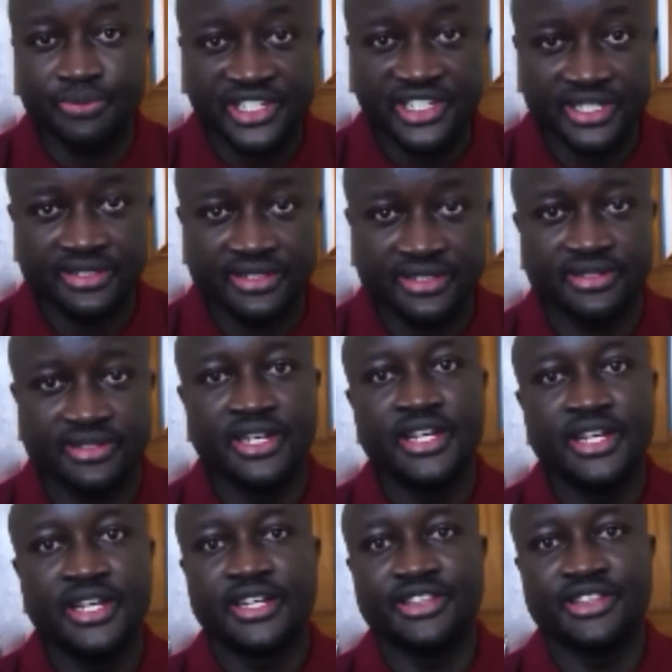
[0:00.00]
measures
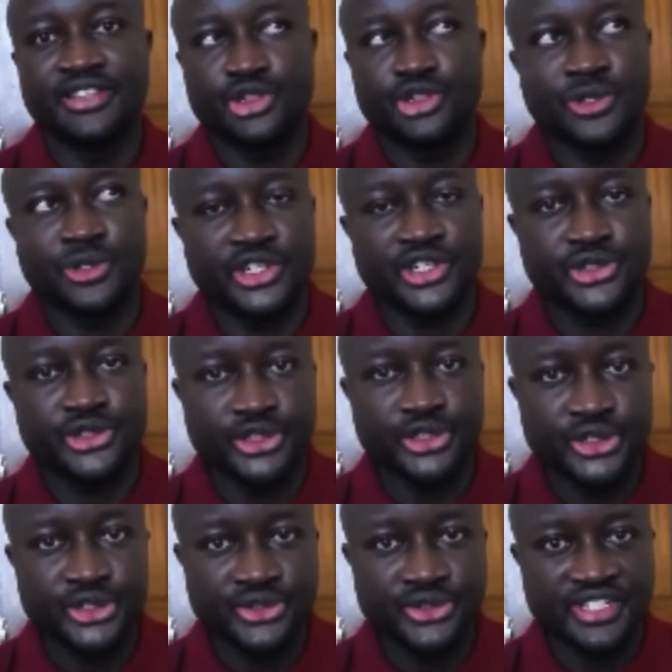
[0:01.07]
that were
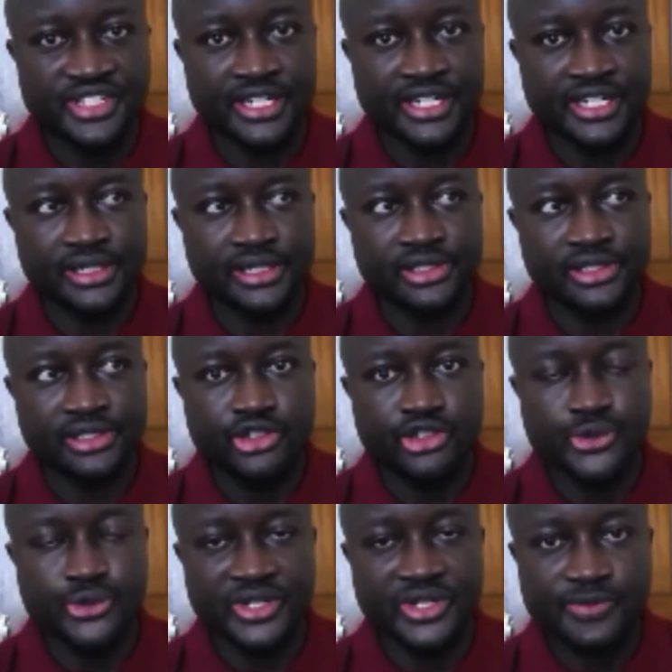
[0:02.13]
introduced
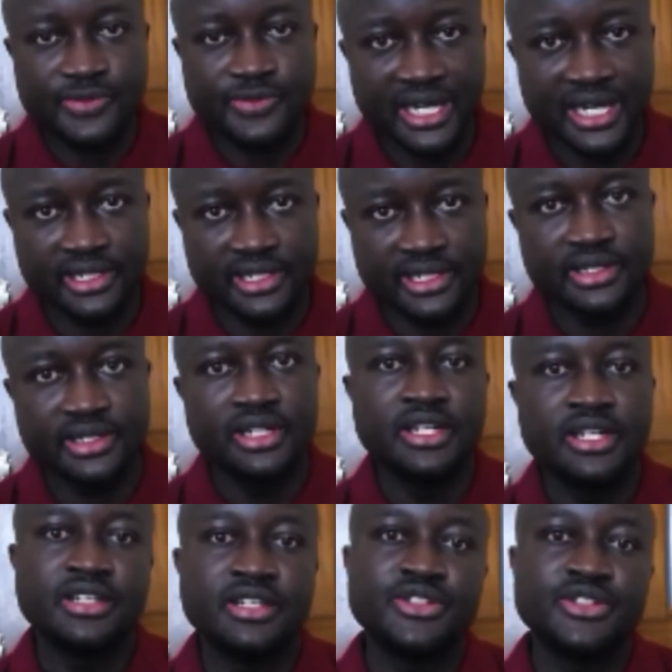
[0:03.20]
2 weeks back.
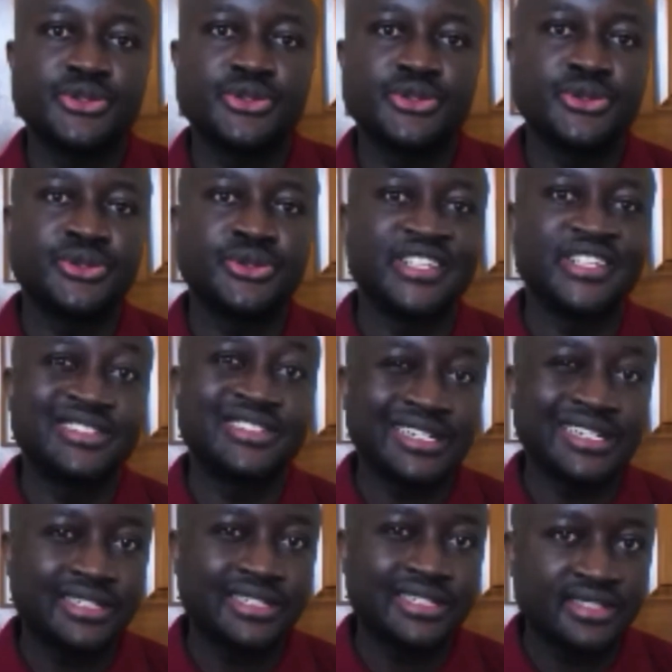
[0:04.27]
So the
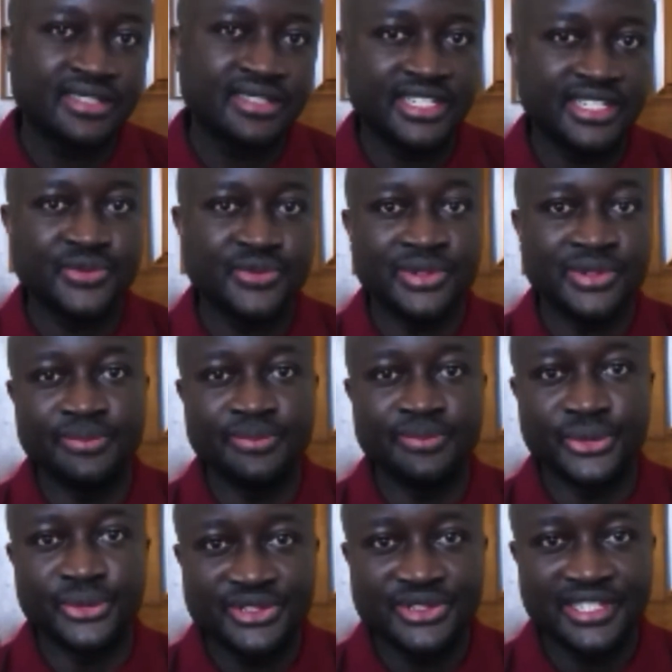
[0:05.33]
sectors that will
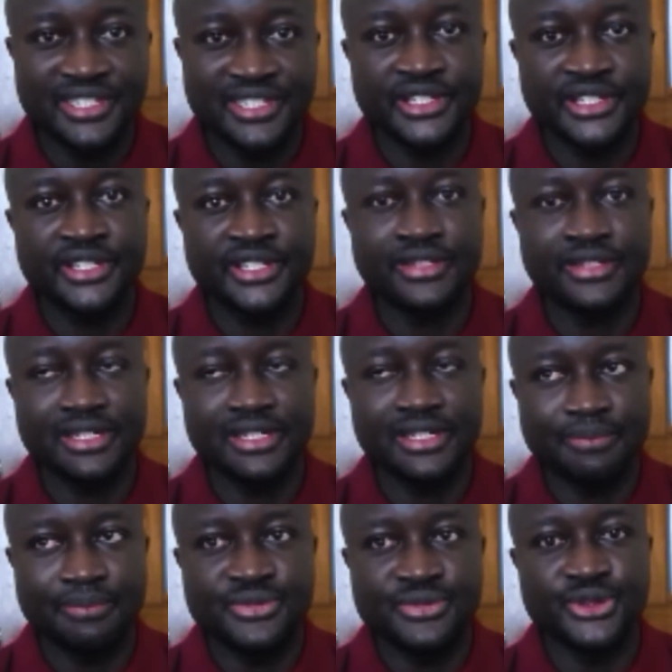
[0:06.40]
mostly
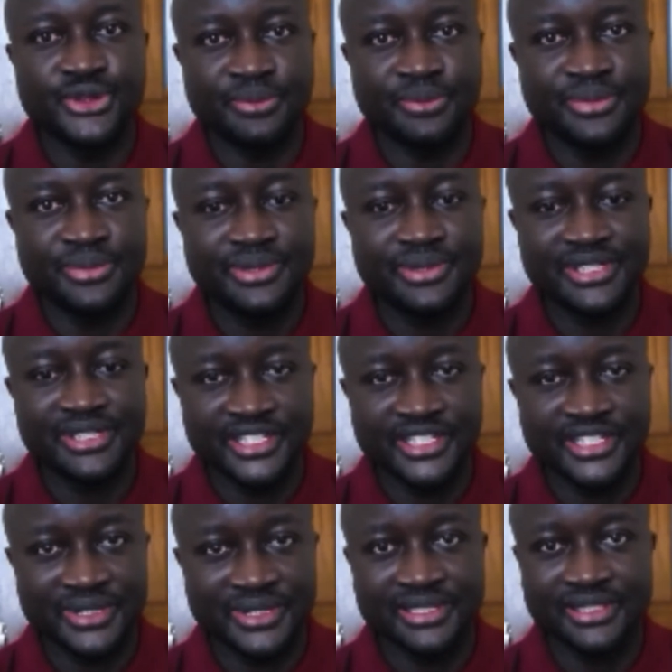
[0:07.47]
absorb this
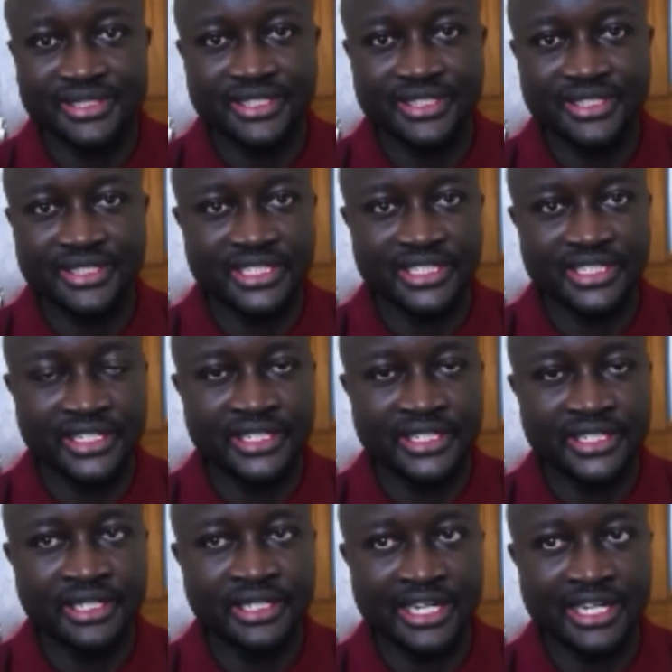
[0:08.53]
one, it's
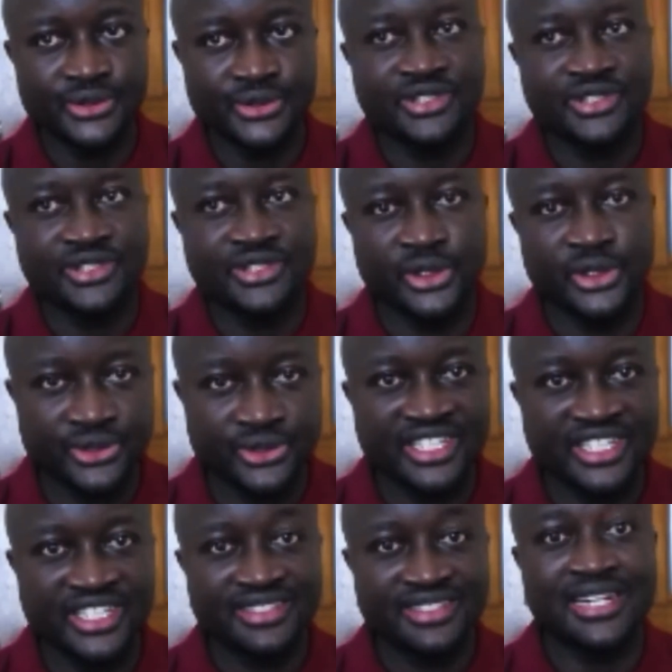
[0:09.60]
really hard to tell because
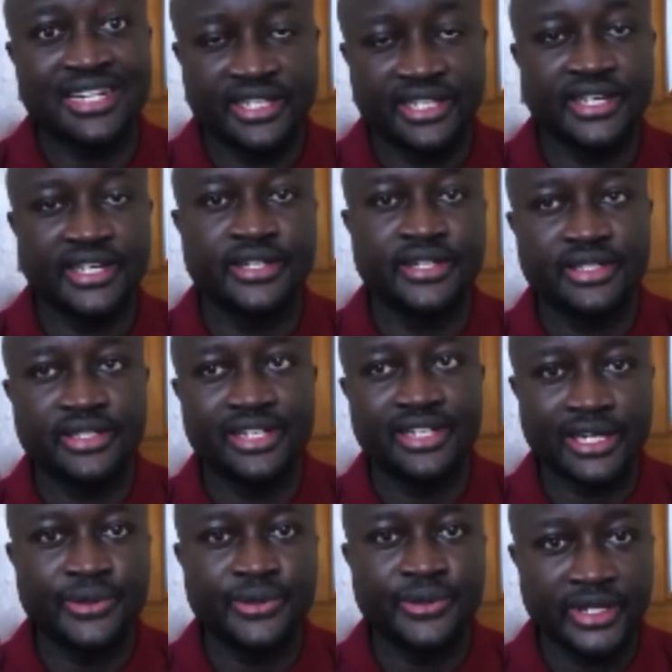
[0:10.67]
there's that second
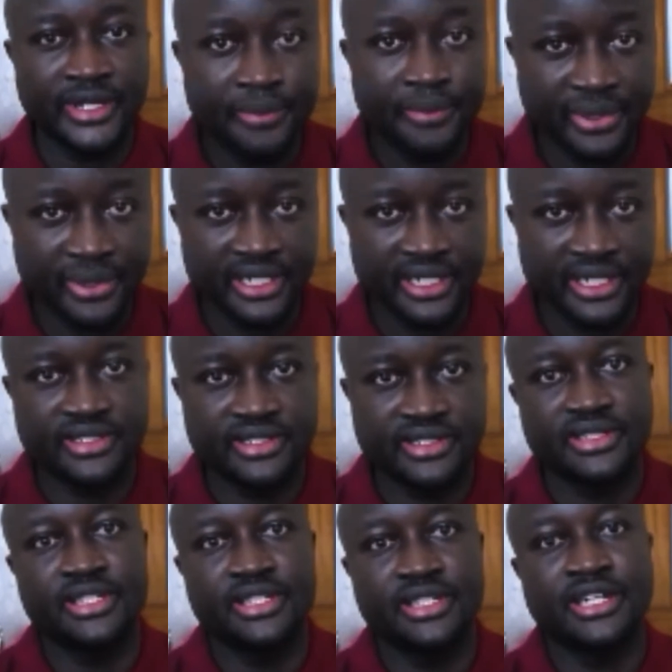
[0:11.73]
round impact
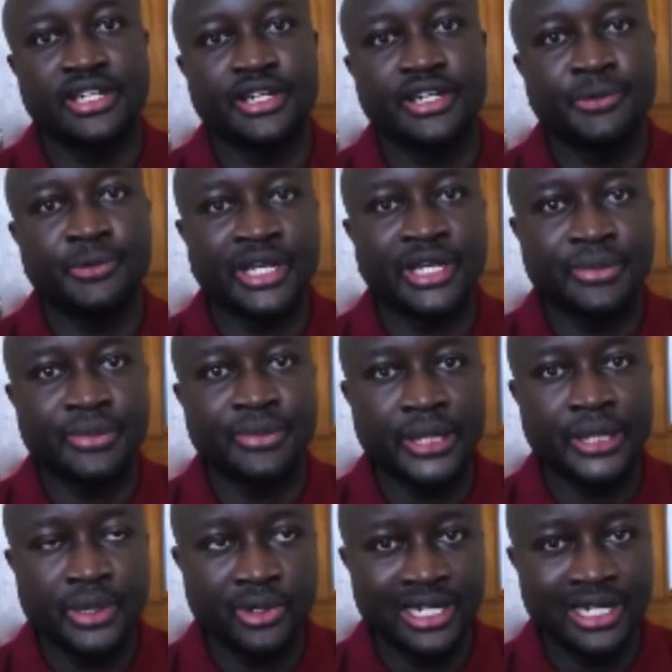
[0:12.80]
whereby
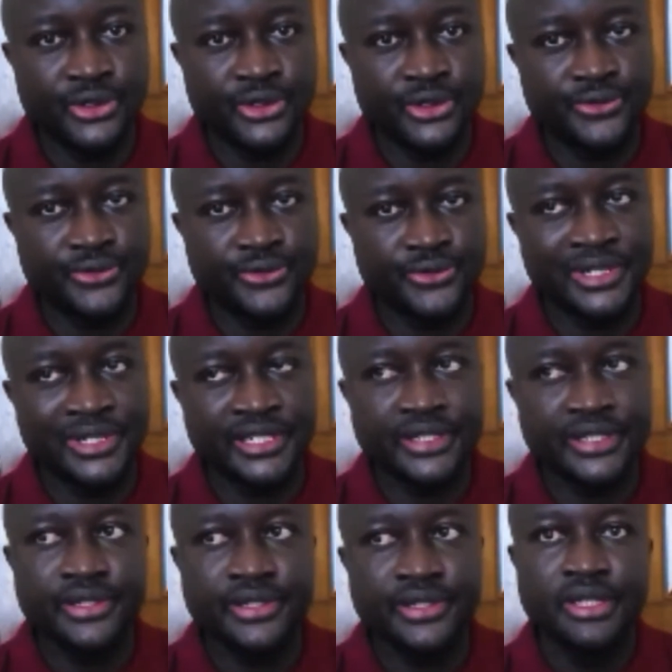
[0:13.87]
people are not fully